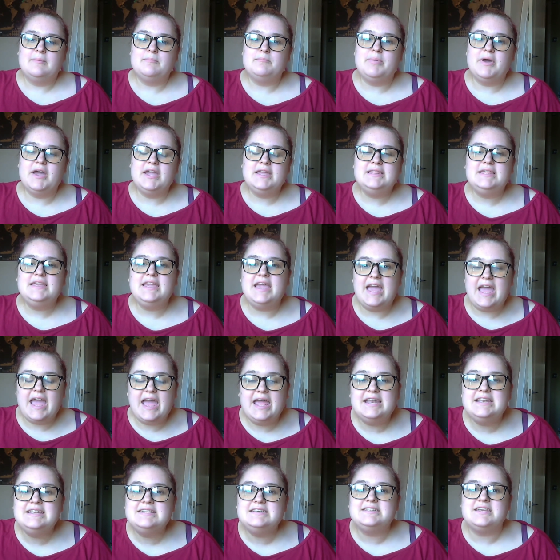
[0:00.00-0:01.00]
by the
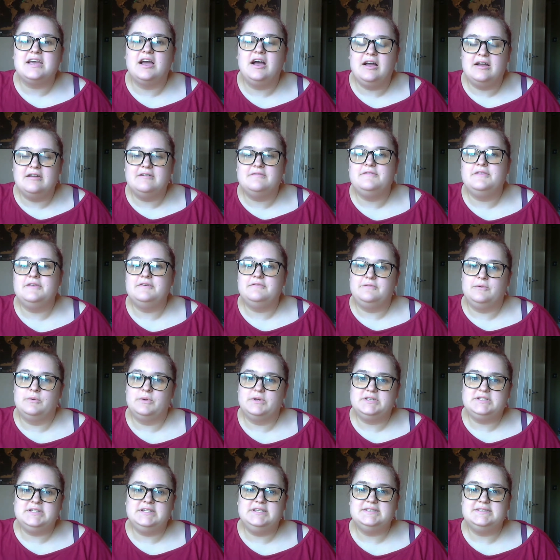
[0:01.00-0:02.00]
end of the
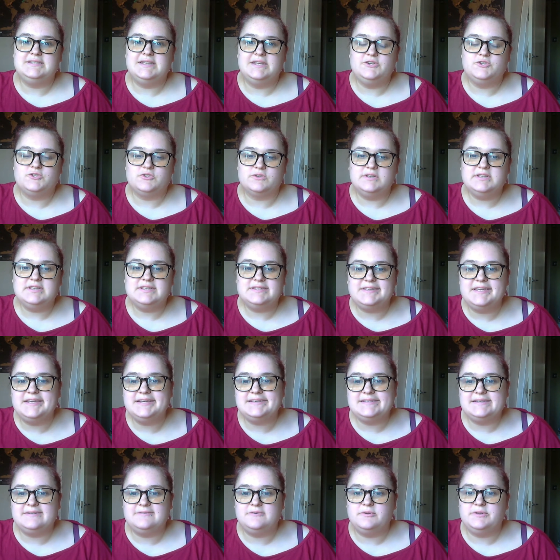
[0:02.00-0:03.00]
14th century,
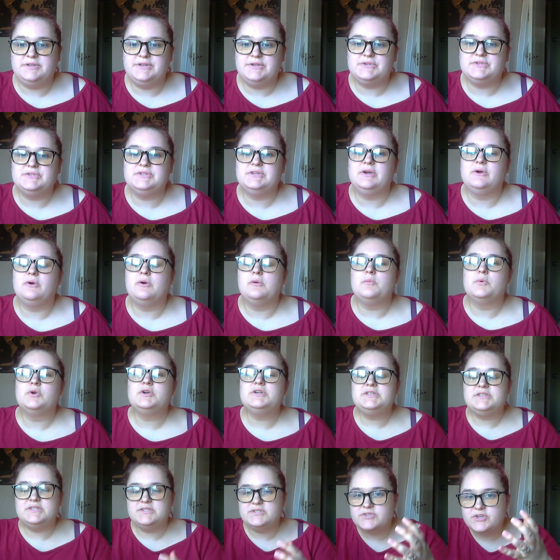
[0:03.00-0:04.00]
600 years ago, a
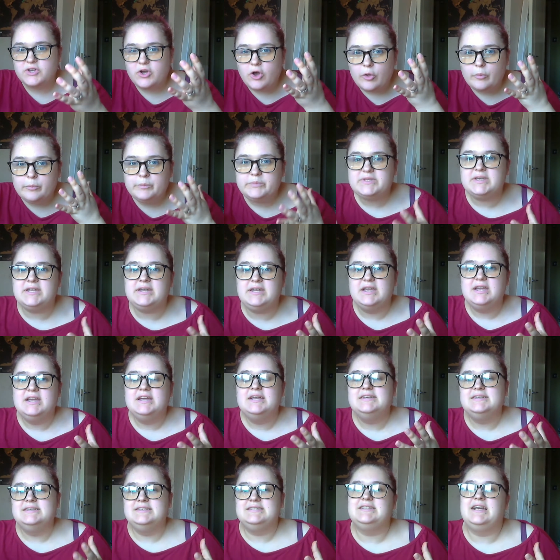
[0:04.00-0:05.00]
more sculpted
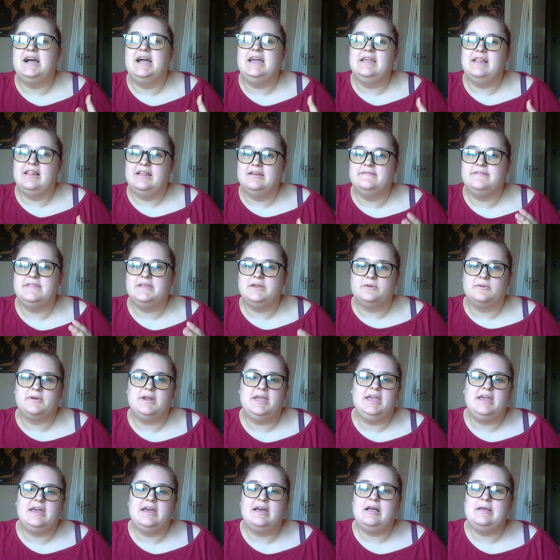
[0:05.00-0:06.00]
style of the
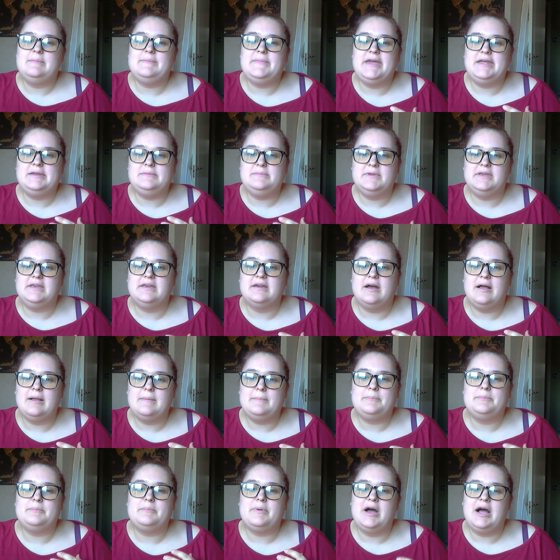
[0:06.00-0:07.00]
great helm had
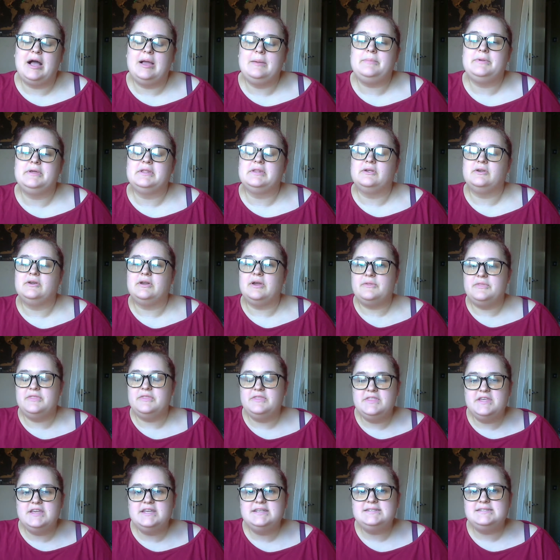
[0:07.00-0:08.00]
become popular. Now,
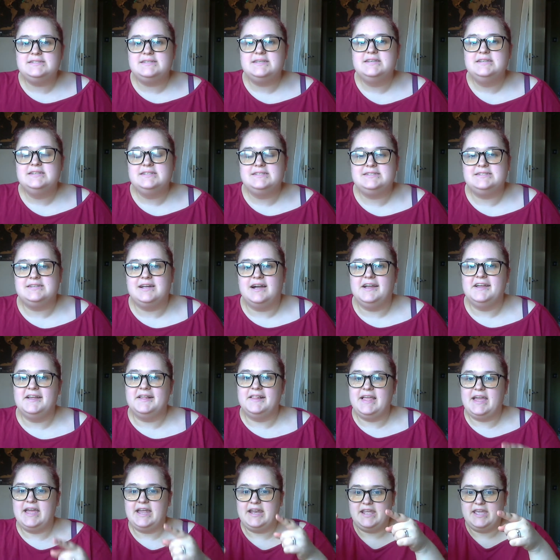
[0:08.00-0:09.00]
this
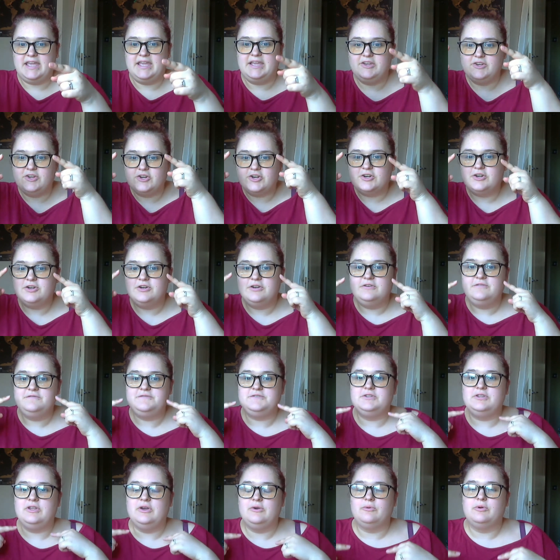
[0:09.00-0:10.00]
style had a
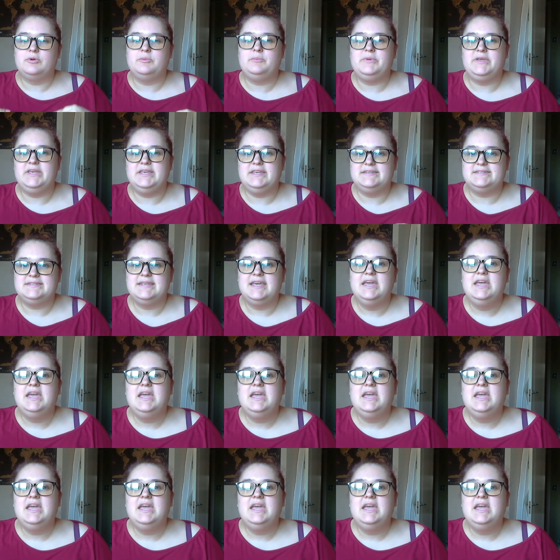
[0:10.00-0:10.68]
curved lower piece,